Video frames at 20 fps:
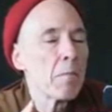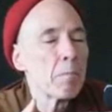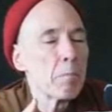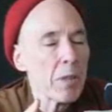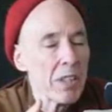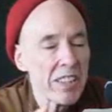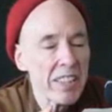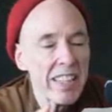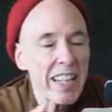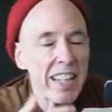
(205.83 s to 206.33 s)

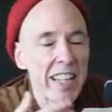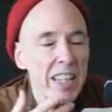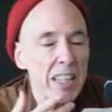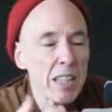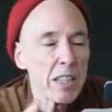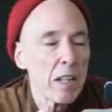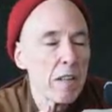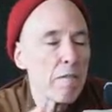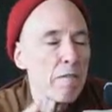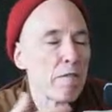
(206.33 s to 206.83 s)

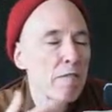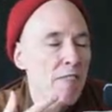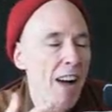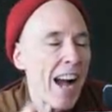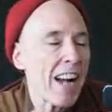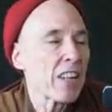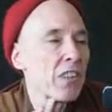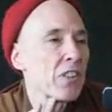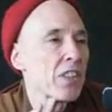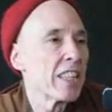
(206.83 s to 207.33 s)
particular
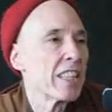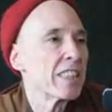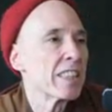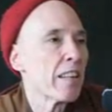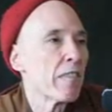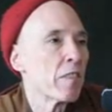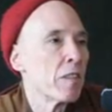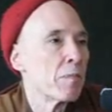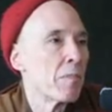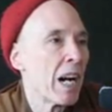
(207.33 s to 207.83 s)
faculties
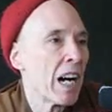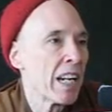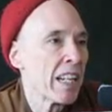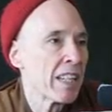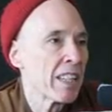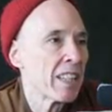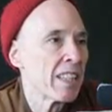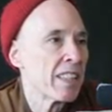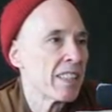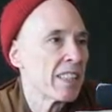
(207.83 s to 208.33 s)
of the
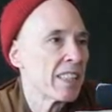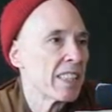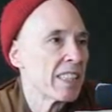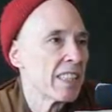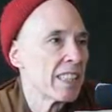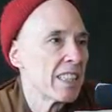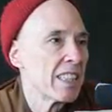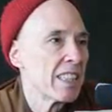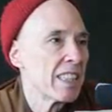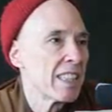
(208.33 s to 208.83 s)
mind
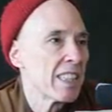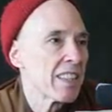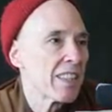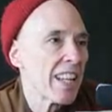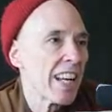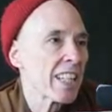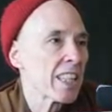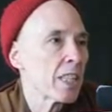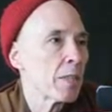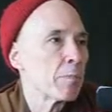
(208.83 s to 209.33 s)

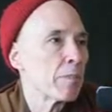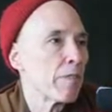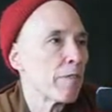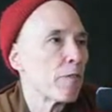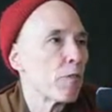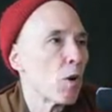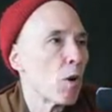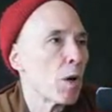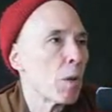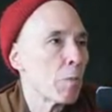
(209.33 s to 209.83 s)
that could
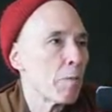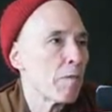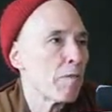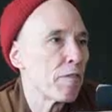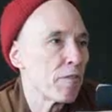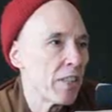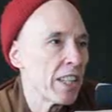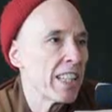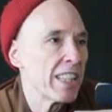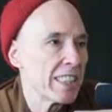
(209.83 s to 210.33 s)
perform
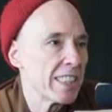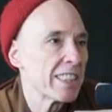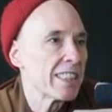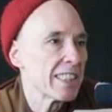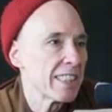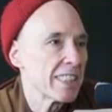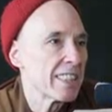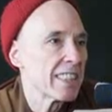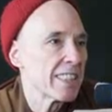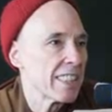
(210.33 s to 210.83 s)
feats
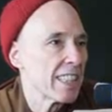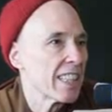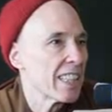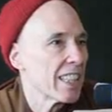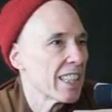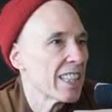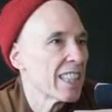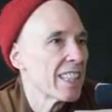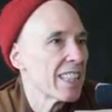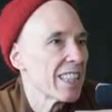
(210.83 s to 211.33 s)

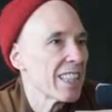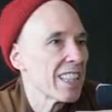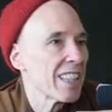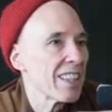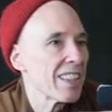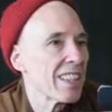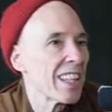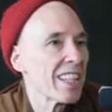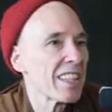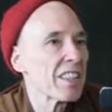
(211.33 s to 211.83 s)

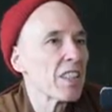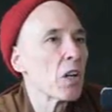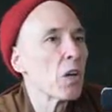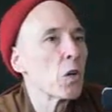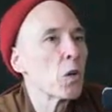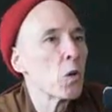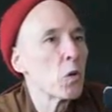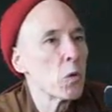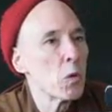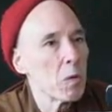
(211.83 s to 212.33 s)
that
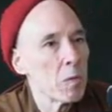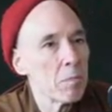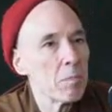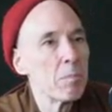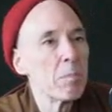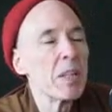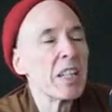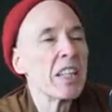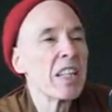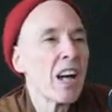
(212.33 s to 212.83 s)
go
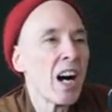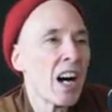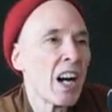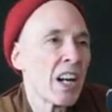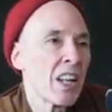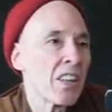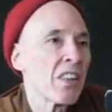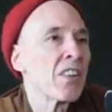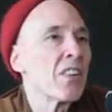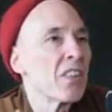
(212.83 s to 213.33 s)

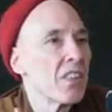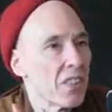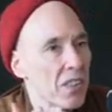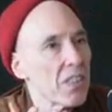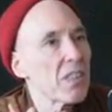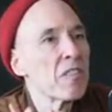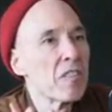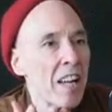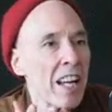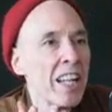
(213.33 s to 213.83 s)
beyond
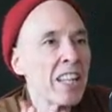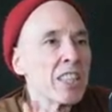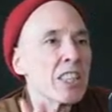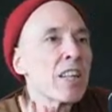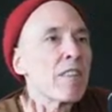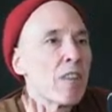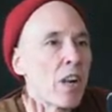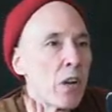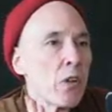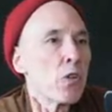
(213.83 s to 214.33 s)
the range
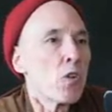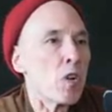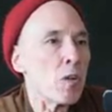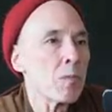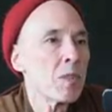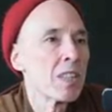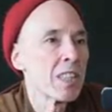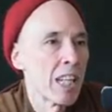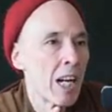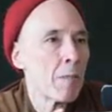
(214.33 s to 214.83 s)
of our
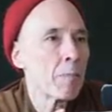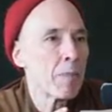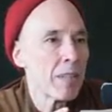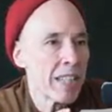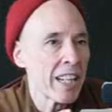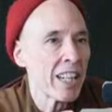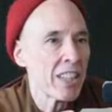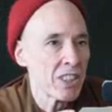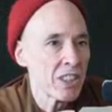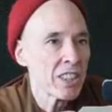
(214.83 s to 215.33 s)
normal
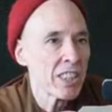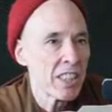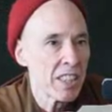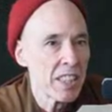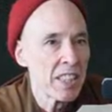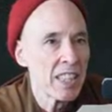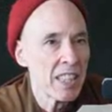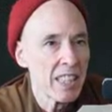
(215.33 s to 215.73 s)
comprehension.